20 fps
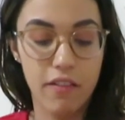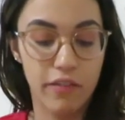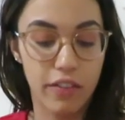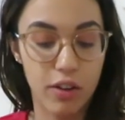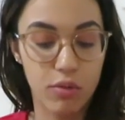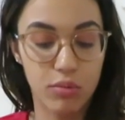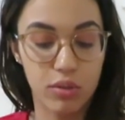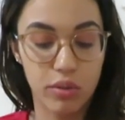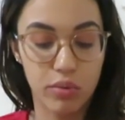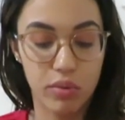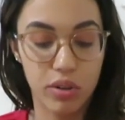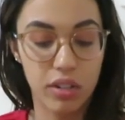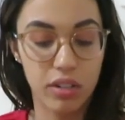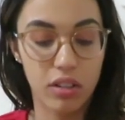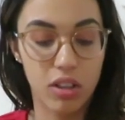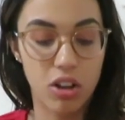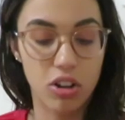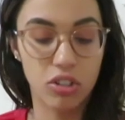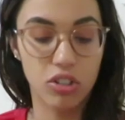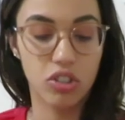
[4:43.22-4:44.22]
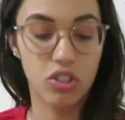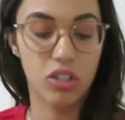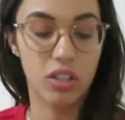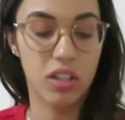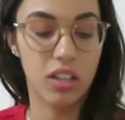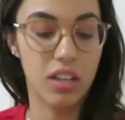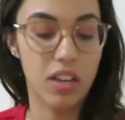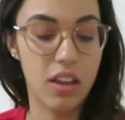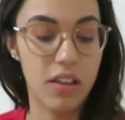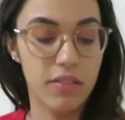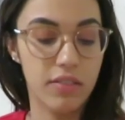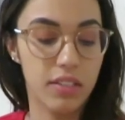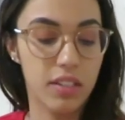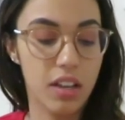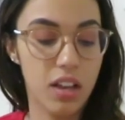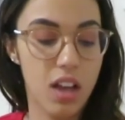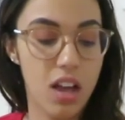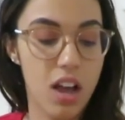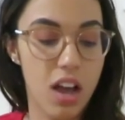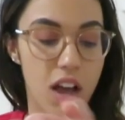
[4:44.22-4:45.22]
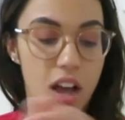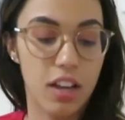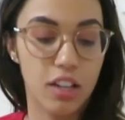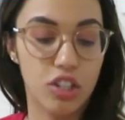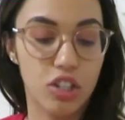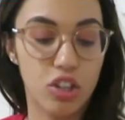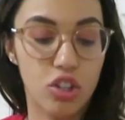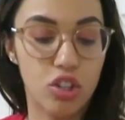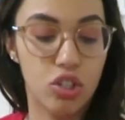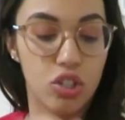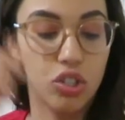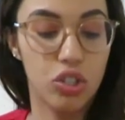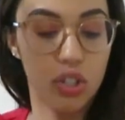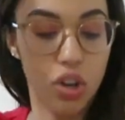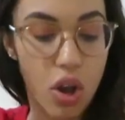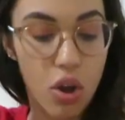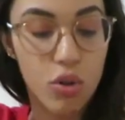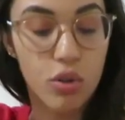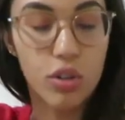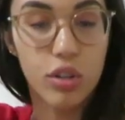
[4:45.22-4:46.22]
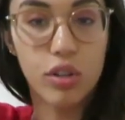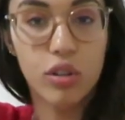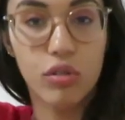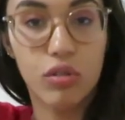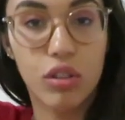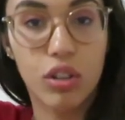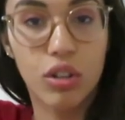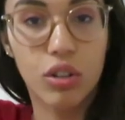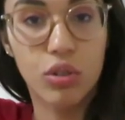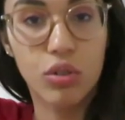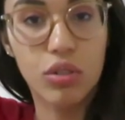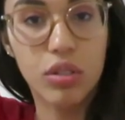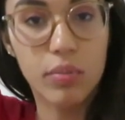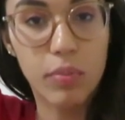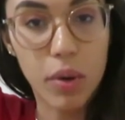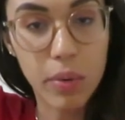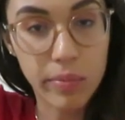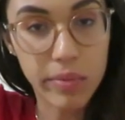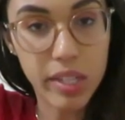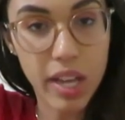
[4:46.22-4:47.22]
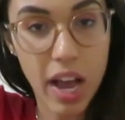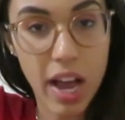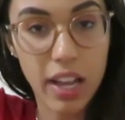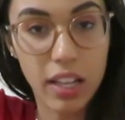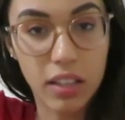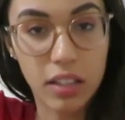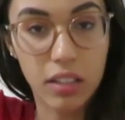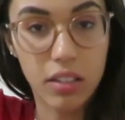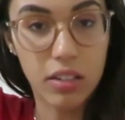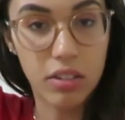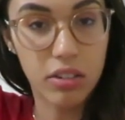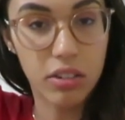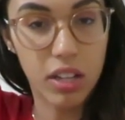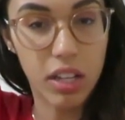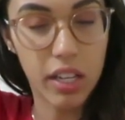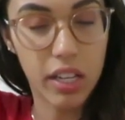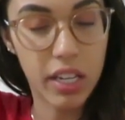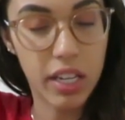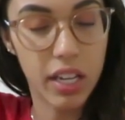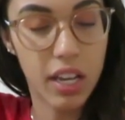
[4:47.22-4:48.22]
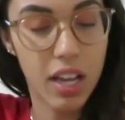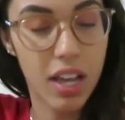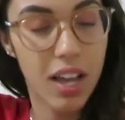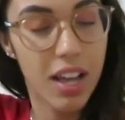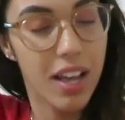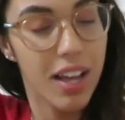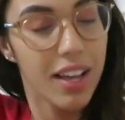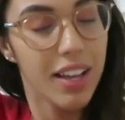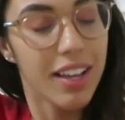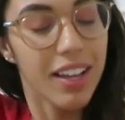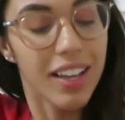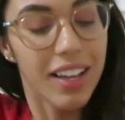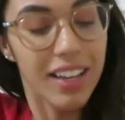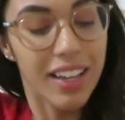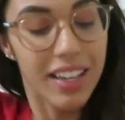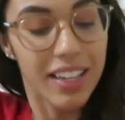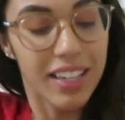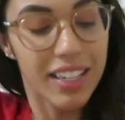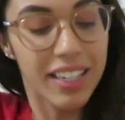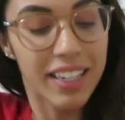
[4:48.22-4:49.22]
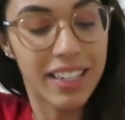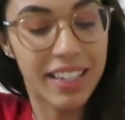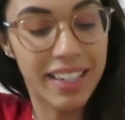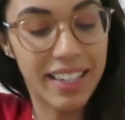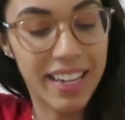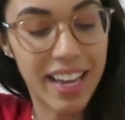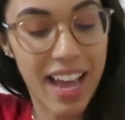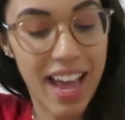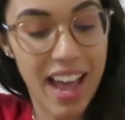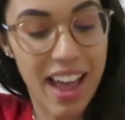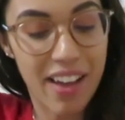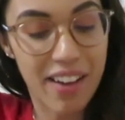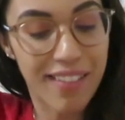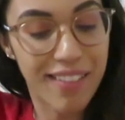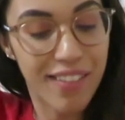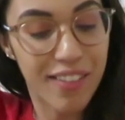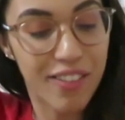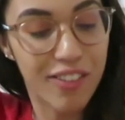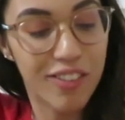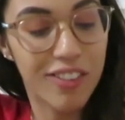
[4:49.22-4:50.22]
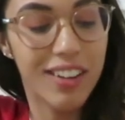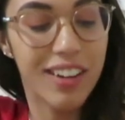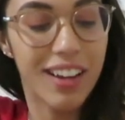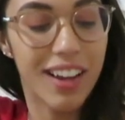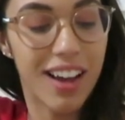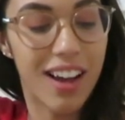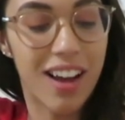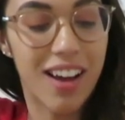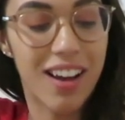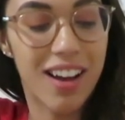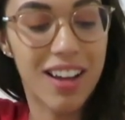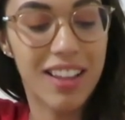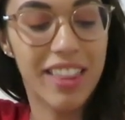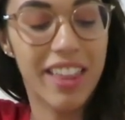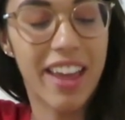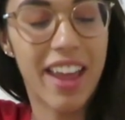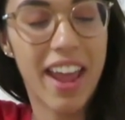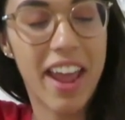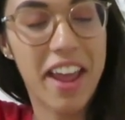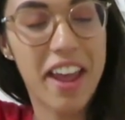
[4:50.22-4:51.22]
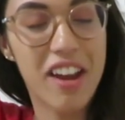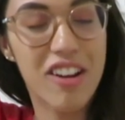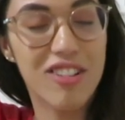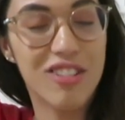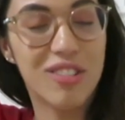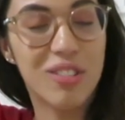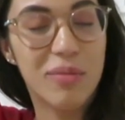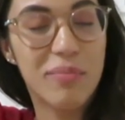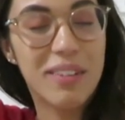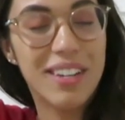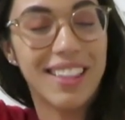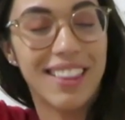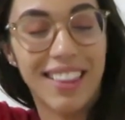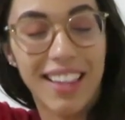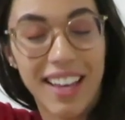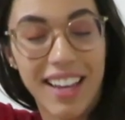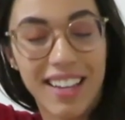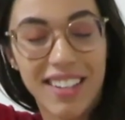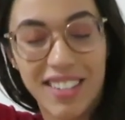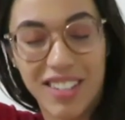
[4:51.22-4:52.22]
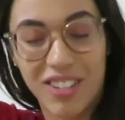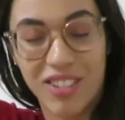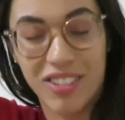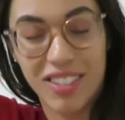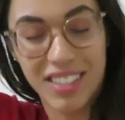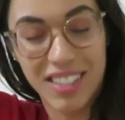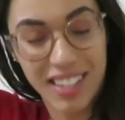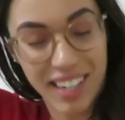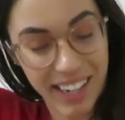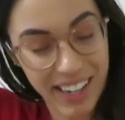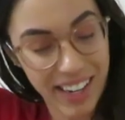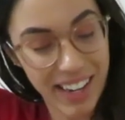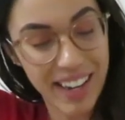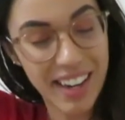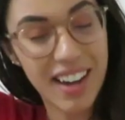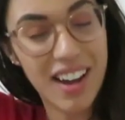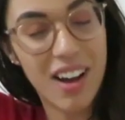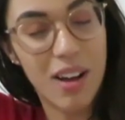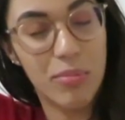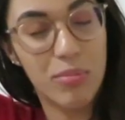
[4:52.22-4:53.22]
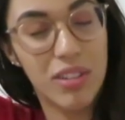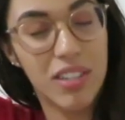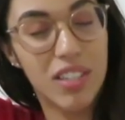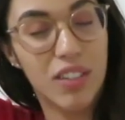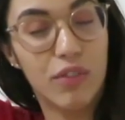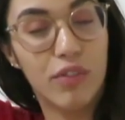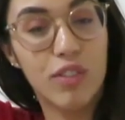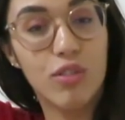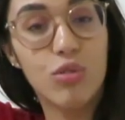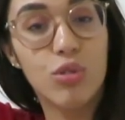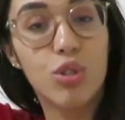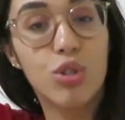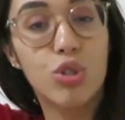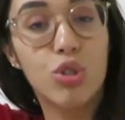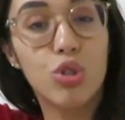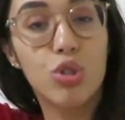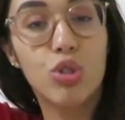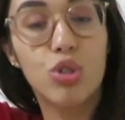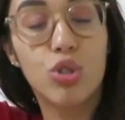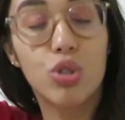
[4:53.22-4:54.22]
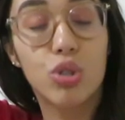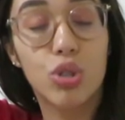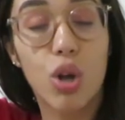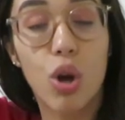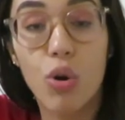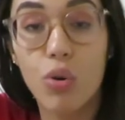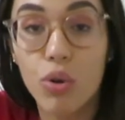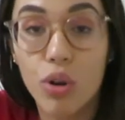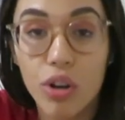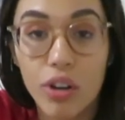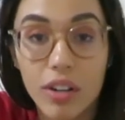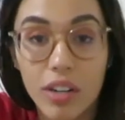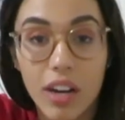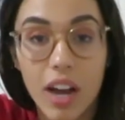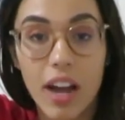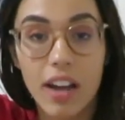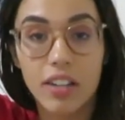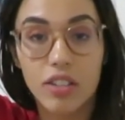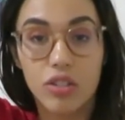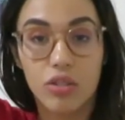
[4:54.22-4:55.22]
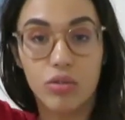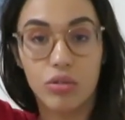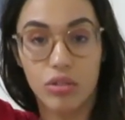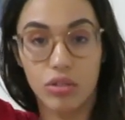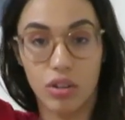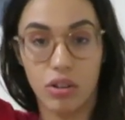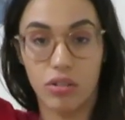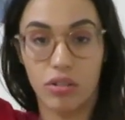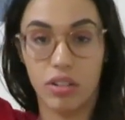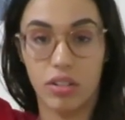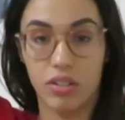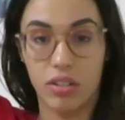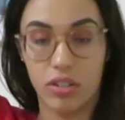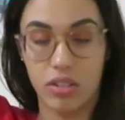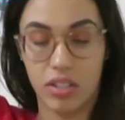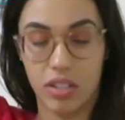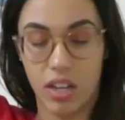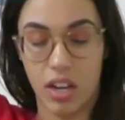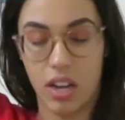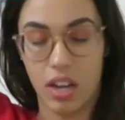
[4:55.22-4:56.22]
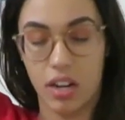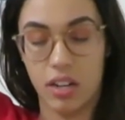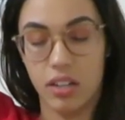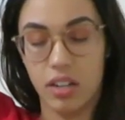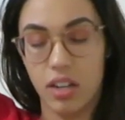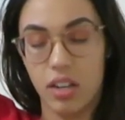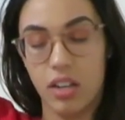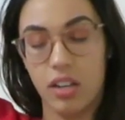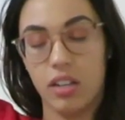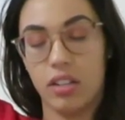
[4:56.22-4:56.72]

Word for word: if I wasn't wearing long sleeves, I could show you the goosebumps I literally get. Ah, the hairs on my legs are sticking up. This feels so good, guys. You don't understand.